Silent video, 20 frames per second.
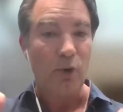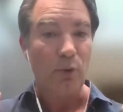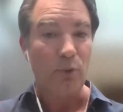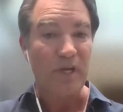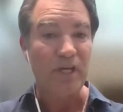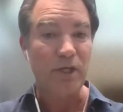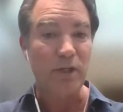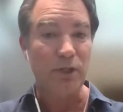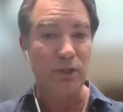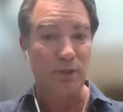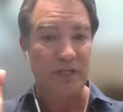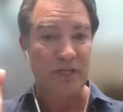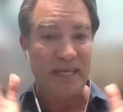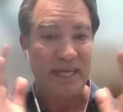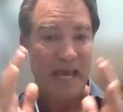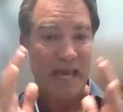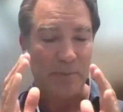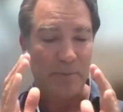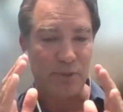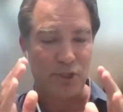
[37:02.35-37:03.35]
We could only
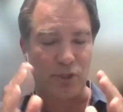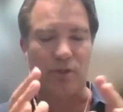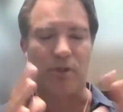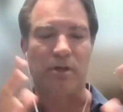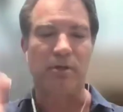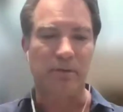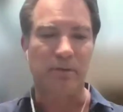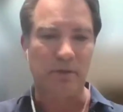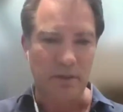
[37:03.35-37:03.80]
catch